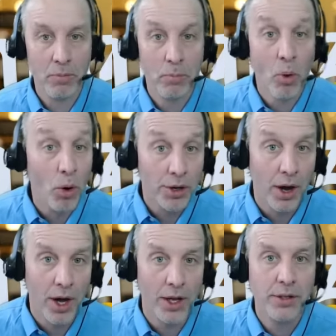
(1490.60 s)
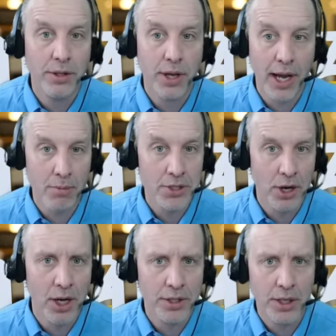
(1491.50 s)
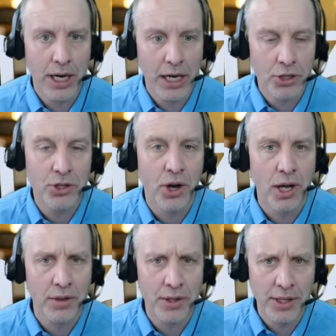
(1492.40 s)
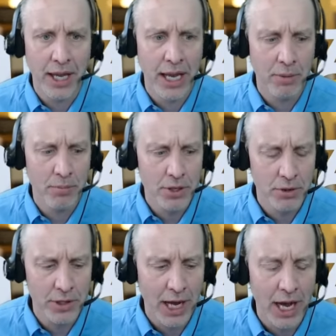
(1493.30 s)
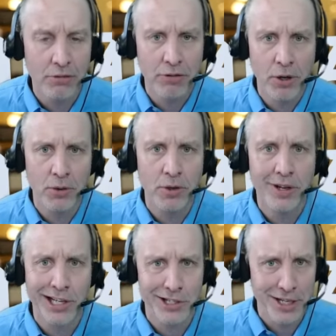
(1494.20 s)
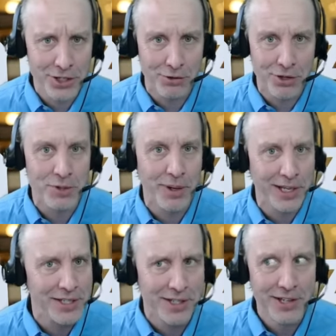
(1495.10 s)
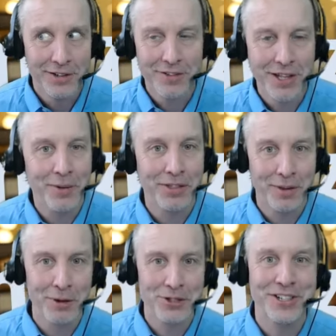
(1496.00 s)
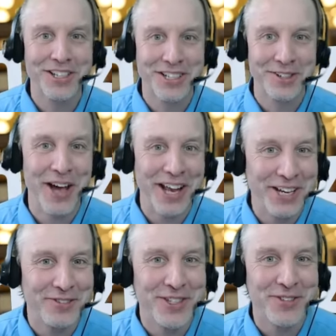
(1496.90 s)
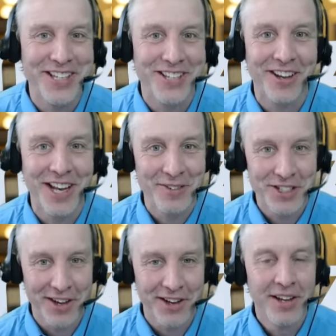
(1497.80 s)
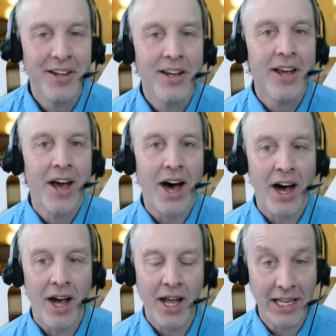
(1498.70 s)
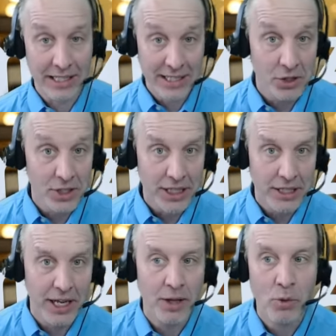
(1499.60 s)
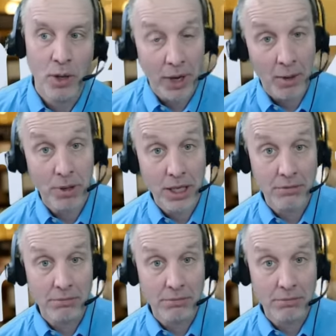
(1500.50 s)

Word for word: born on Amazon, took on the iPhone accessory space. Think about the most competitive space on Amazon, and killed it and went public.